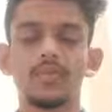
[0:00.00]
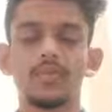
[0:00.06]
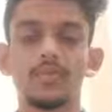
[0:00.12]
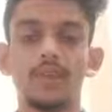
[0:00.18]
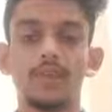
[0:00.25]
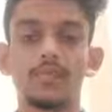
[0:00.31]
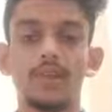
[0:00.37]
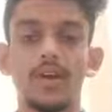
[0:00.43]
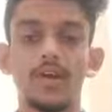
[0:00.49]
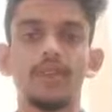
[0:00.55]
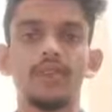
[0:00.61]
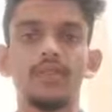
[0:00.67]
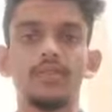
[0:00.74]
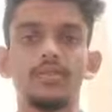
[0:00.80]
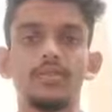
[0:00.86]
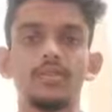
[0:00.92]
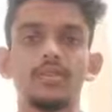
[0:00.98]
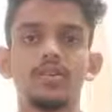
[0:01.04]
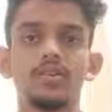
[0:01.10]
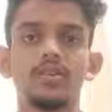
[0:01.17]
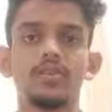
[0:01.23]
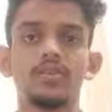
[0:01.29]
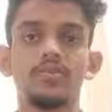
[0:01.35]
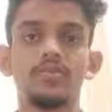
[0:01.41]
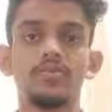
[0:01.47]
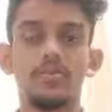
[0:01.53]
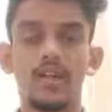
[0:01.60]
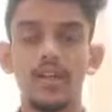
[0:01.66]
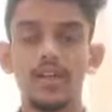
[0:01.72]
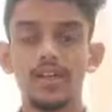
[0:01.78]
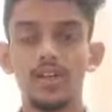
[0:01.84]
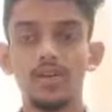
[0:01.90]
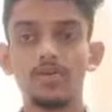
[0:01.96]
Then finally, the
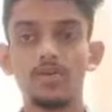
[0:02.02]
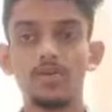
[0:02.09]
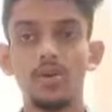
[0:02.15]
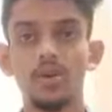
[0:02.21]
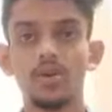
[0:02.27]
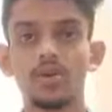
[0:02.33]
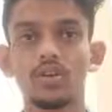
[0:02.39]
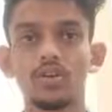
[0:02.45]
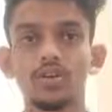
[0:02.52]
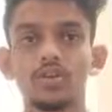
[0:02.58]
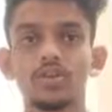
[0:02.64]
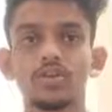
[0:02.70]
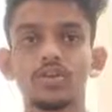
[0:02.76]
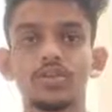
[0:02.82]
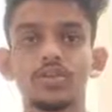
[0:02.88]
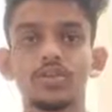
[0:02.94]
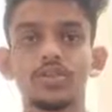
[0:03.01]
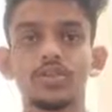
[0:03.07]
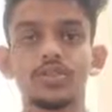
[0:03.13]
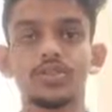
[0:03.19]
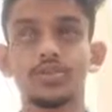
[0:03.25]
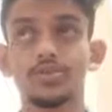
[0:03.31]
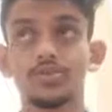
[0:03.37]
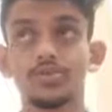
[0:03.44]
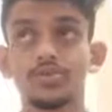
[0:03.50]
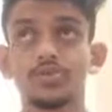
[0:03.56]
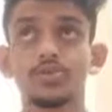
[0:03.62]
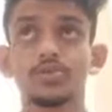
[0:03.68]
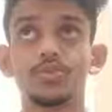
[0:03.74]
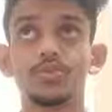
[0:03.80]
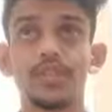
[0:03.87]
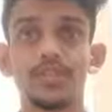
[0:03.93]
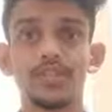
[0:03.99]
finally block is used
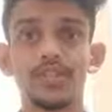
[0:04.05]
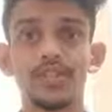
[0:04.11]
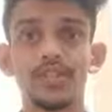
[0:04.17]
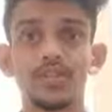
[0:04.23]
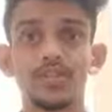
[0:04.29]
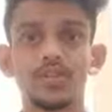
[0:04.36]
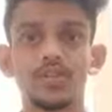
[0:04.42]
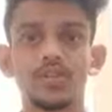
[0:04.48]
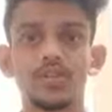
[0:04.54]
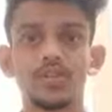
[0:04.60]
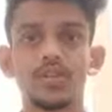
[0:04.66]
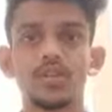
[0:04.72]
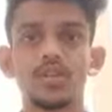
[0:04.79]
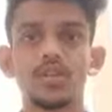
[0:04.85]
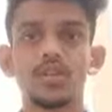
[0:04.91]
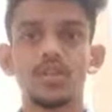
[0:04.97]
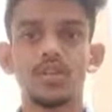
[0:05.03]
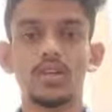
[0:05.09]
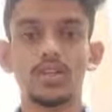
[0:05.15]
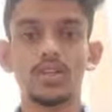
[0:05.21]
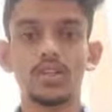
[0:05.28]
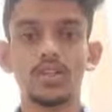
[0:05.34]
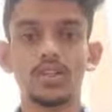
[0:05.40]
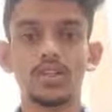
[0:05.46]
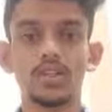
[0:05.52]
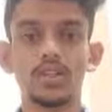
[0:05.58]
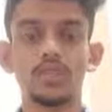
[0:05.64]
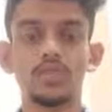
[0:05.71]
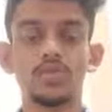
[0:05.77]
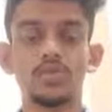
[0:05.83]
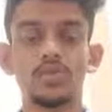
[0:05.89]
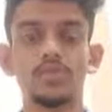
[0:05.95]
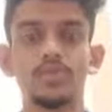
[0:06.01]
to execute the necessary
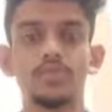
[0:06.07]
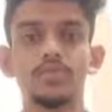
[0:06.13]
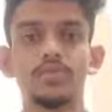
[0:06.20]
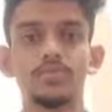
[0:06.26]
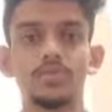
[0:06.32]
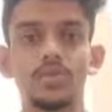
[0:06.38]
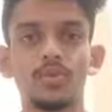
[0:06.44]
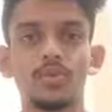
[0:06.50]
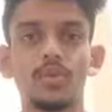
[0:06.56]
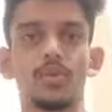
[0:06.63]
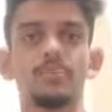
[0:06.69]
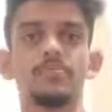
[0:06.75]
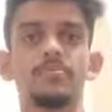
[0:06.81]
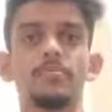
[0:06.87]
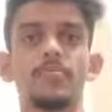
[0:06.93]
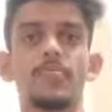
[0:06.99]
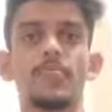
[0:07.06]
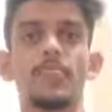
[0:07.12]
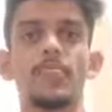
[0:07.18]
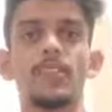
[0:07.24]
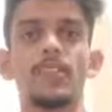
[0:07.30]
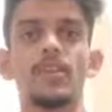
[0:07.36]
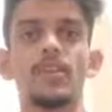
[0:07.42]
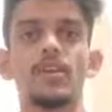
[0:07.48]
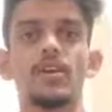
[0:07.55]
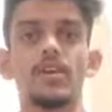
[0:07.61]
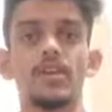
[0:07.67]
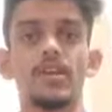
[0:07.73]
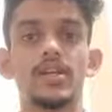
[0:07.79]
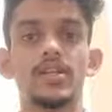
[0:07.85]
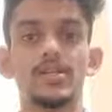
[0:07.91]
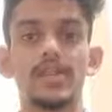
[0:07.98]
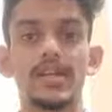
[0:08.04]
code of the program. It
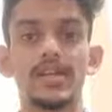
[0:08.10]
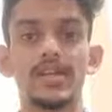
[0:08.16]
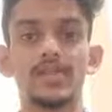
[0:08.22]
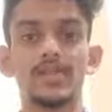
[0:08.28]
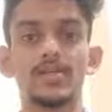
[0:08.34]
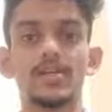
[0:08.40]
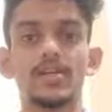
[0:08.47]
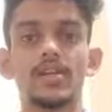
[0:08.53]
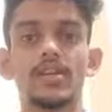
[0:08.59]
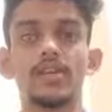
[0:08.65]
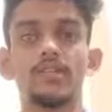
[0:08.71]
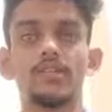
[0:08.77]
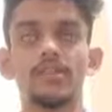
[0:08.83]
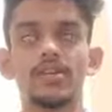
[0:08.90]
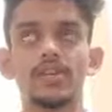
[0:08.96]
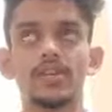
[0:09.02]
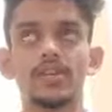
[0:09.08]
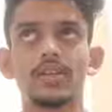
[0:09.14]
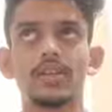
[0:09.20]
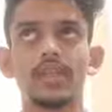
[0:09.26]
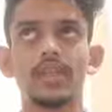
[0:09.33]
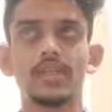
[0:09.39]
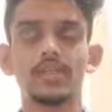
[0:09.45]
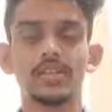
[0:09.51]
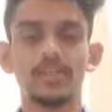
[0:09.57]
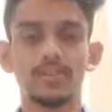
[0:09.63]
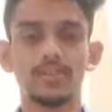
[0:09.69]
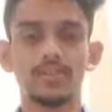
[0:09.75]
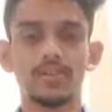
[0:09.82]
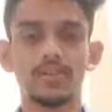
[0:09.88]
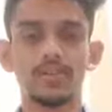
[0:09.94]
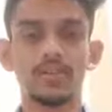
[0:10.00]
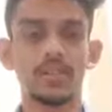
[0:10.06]
is executed whether the
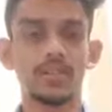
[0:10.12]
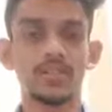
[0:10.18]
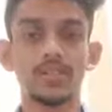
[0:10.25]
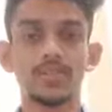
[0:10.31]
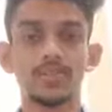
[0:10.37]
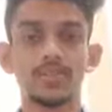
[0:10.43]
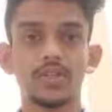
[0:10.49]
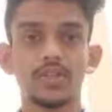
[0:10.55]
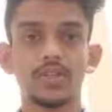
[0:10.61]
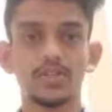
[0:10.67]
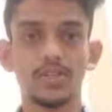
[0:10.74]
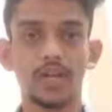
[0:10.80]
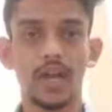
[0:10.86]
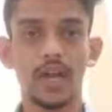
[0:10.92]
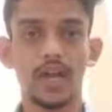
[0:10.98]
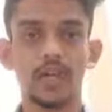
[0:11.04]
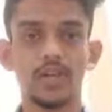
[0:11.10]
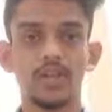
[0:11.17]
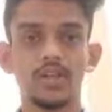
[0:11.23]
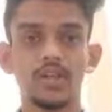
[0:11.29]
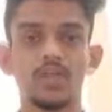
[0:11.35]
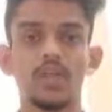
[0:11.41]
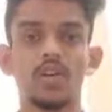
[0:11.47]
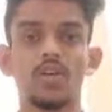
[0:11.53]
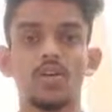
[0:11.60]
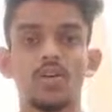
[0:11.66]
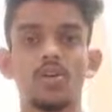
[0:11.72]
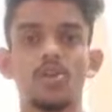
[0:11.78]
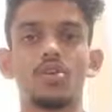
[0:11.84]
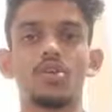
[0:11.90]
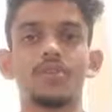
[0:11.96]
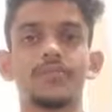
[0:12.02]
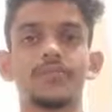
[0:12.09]
exception is handled or
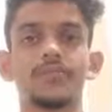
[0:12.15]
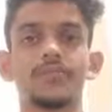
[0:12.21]
not.